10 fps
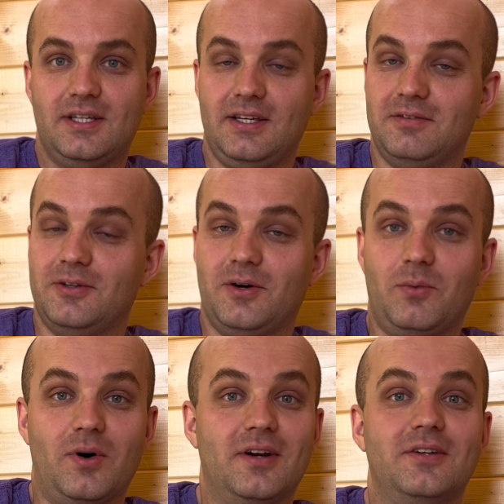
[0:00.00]
even though I
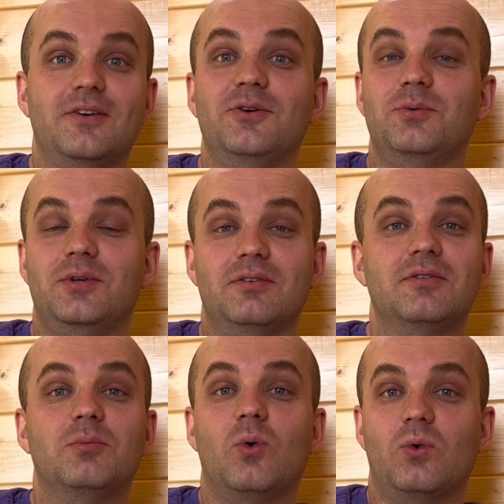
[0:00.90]
wanted to do
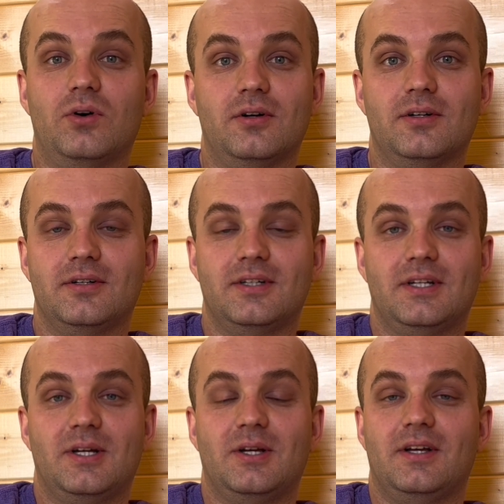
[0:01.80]
even more.
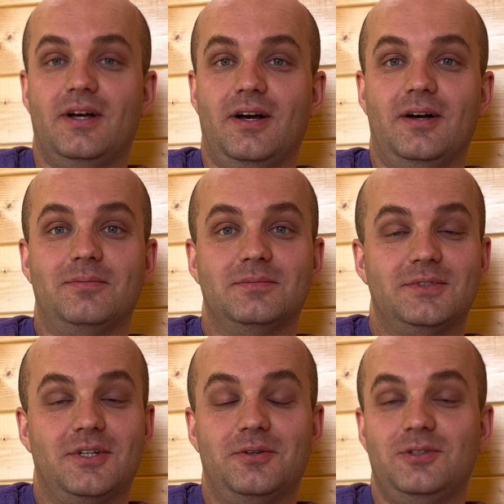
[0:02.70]

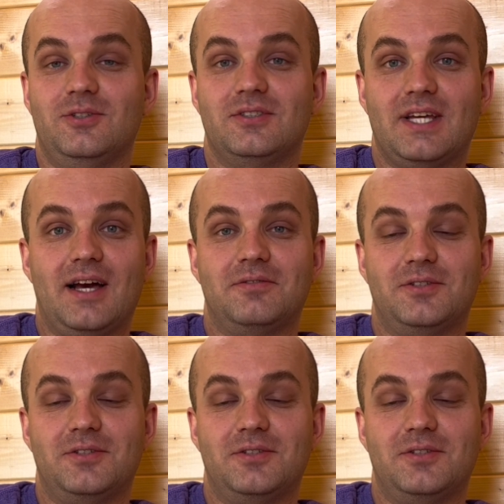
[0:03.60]
So you just have